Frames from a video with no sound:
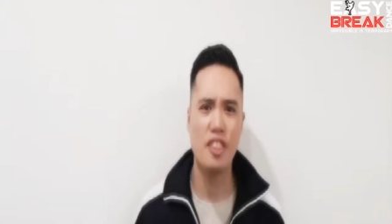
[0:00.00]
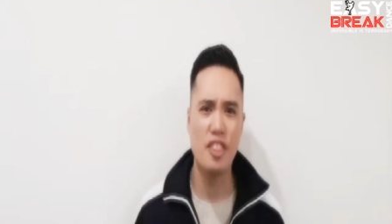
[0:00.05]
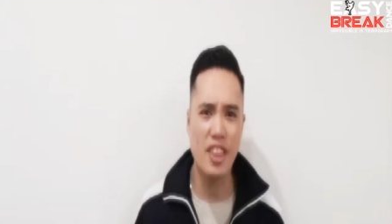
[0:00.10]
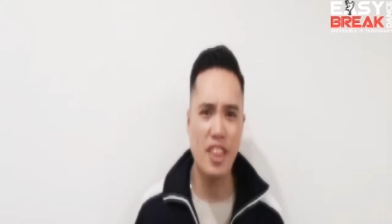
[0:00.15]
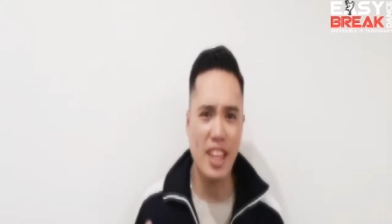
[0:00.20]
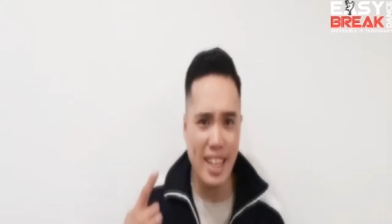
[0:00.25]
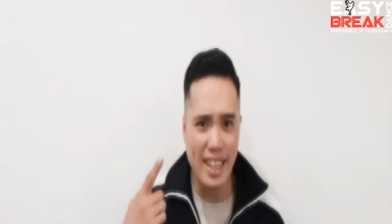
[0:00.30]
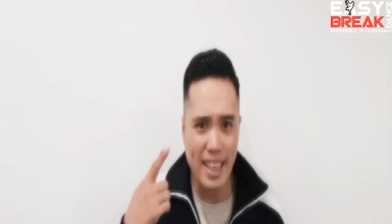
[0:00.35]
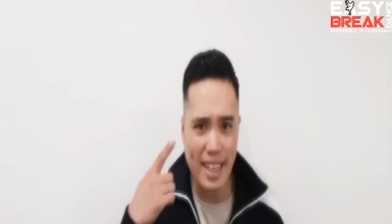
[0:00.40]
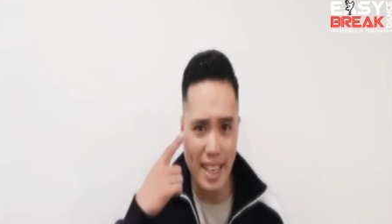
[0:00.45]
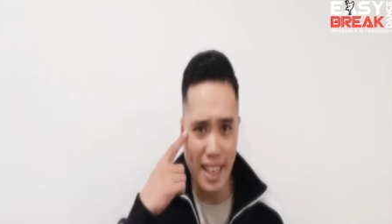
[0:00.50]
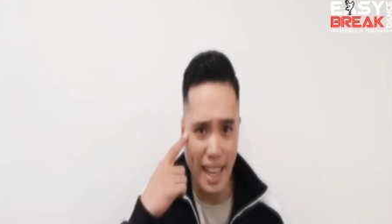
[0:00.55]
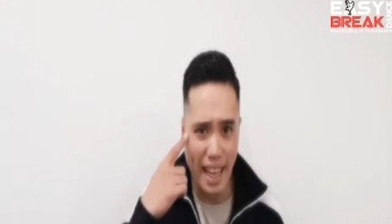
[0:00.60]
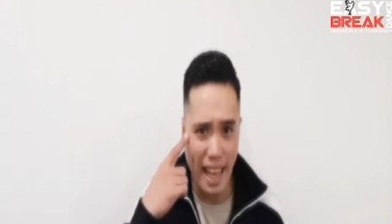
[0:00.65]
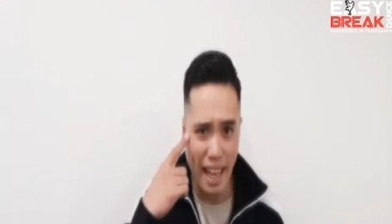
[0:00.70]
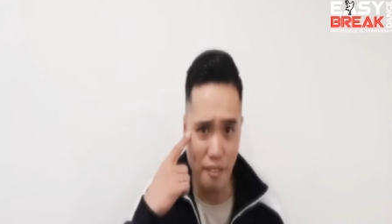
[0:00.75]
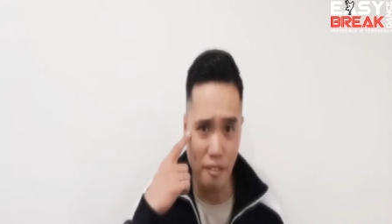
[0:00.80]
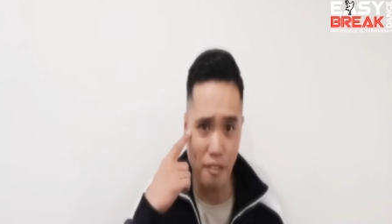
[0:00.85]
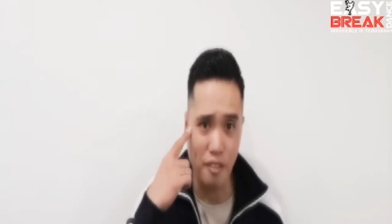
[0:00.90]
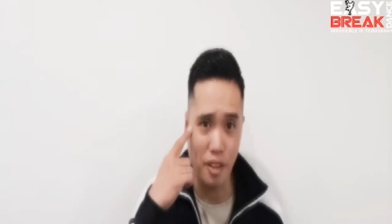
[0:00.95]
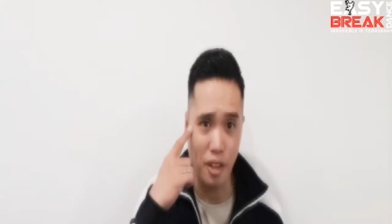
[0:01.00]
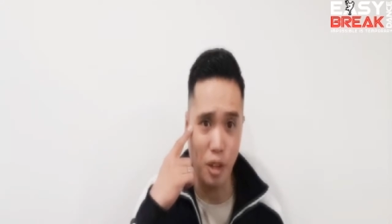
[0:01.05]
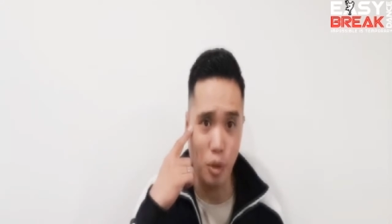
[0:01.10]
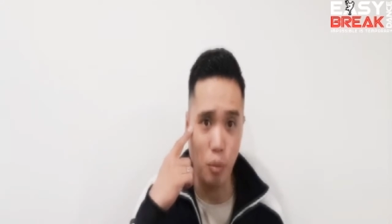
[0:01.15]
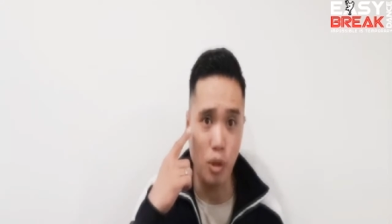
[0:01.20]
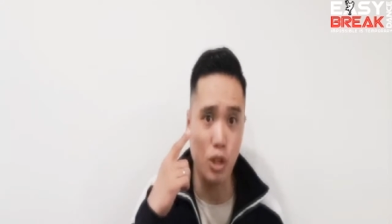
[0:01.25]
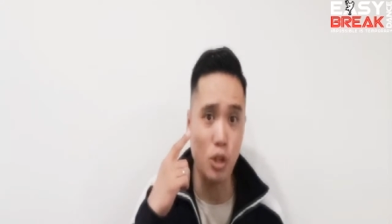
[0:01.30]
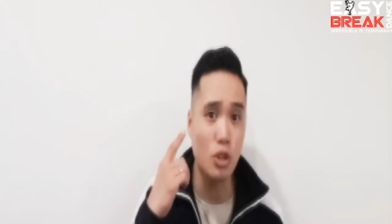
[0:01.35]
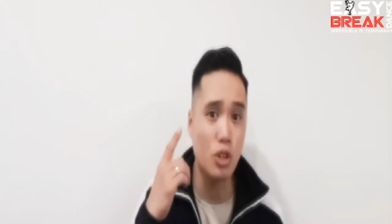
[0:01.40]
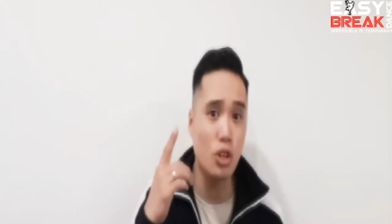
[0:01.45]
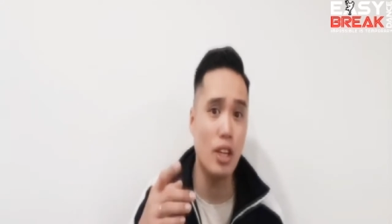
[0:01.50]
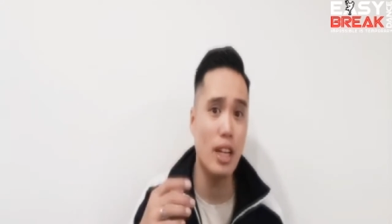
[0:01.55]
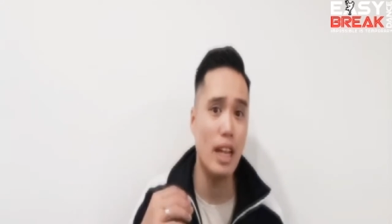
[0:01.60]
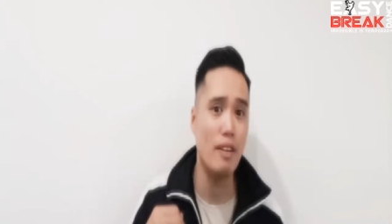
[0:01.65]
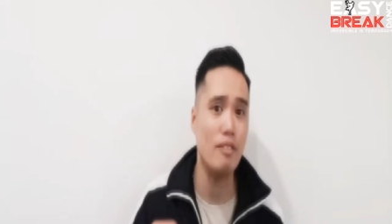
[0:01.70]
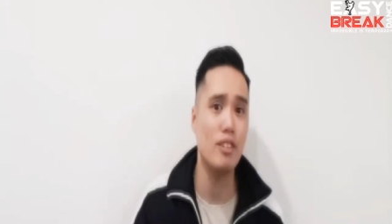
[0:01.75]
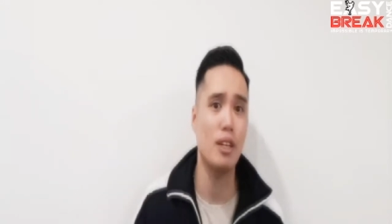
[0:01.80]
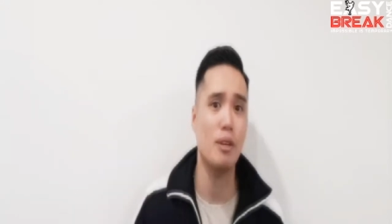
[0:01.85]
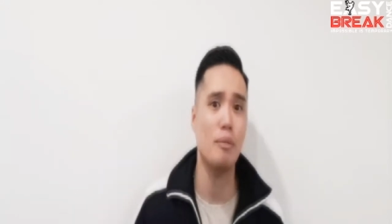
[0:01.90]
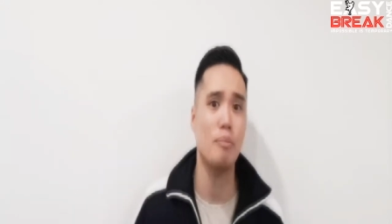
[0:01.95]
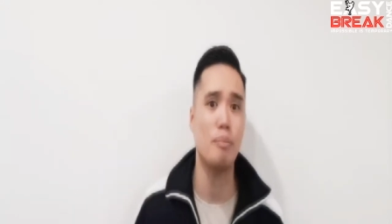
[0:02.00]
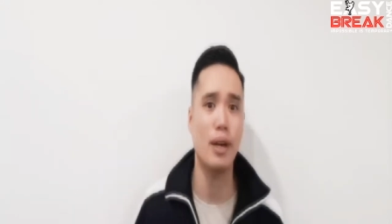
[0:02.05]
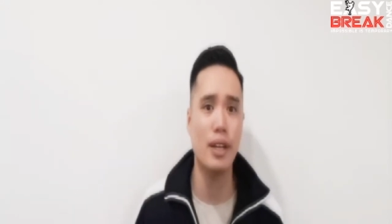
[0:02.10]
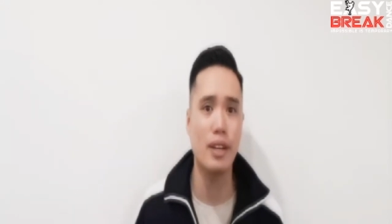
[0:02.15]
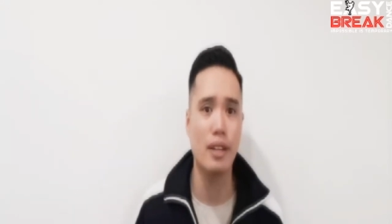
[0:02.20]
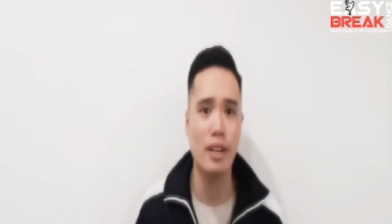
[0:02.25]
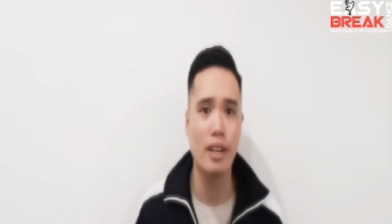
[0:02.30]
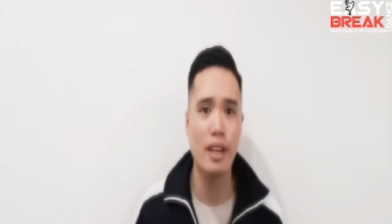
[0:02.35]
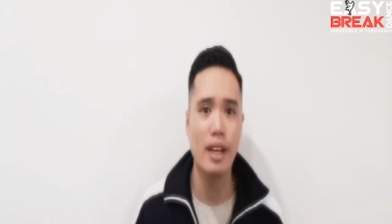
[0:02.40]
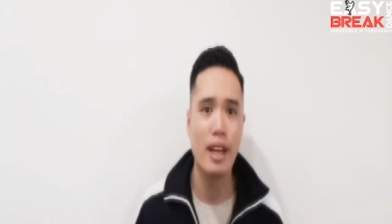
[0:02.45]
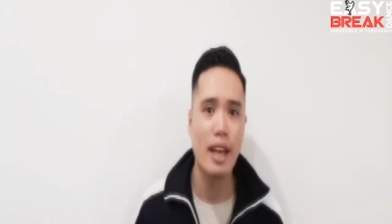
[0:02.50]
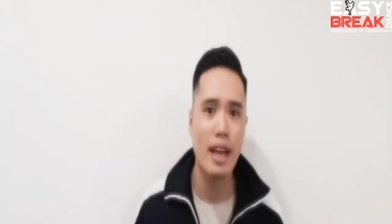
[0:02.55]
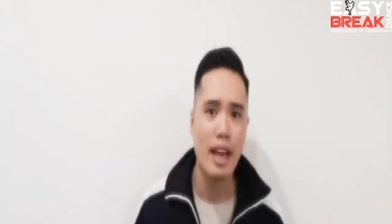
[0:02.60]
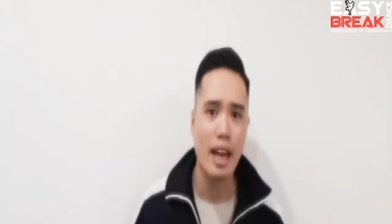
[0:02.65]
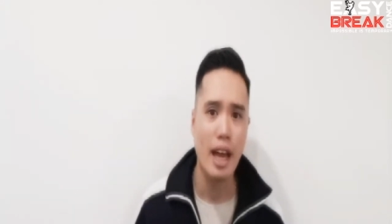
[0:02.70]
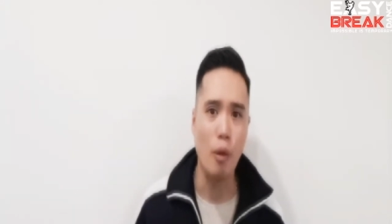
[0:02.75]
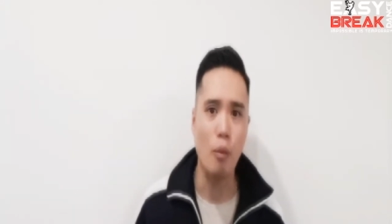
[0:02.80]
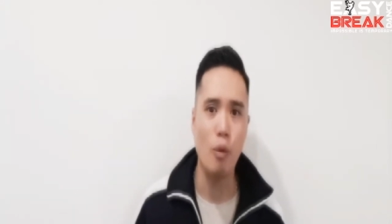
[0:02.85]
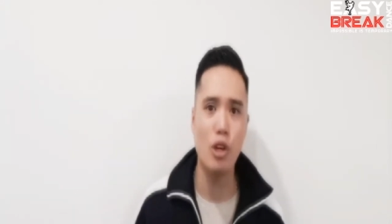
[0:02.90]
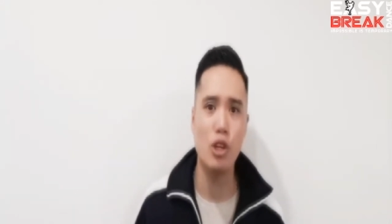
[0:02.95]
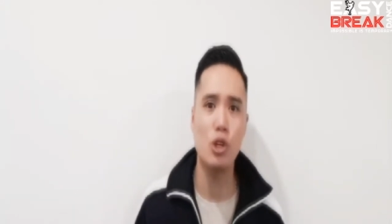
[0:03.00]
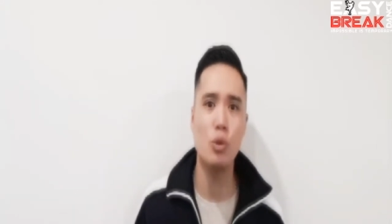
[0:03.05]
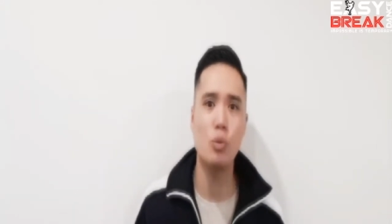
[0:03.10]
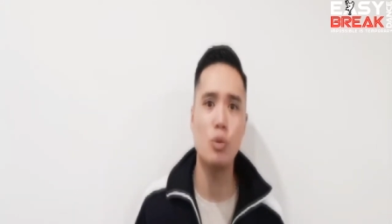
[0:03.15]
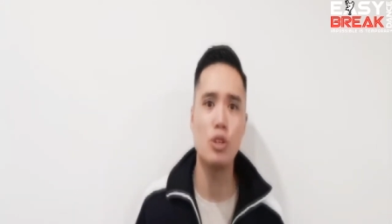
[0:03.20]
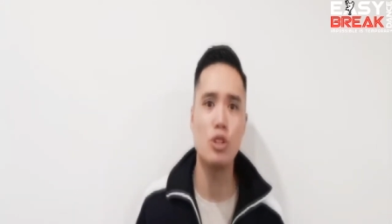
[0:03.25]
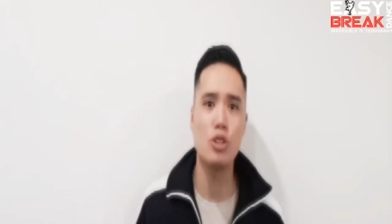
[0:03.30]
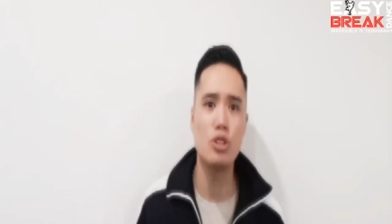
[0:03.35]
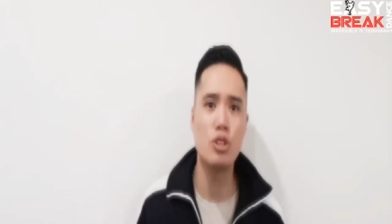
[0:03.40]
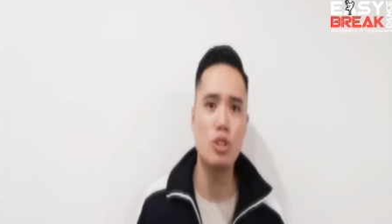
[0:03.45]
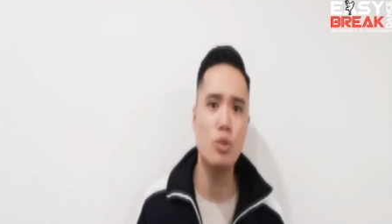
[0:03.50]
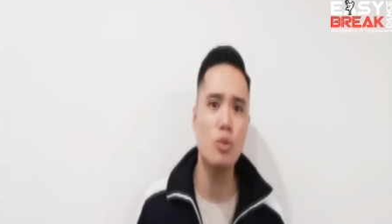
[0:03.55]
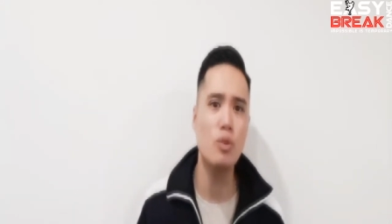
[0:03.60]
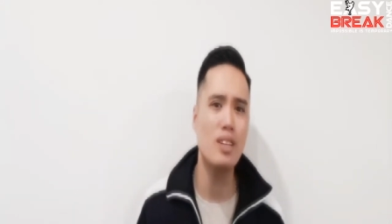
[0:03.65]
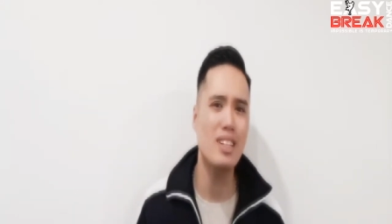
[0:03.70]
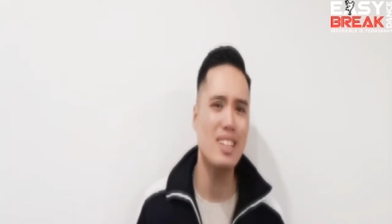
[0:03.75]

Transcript: Think and feel what you could have done better and what you will do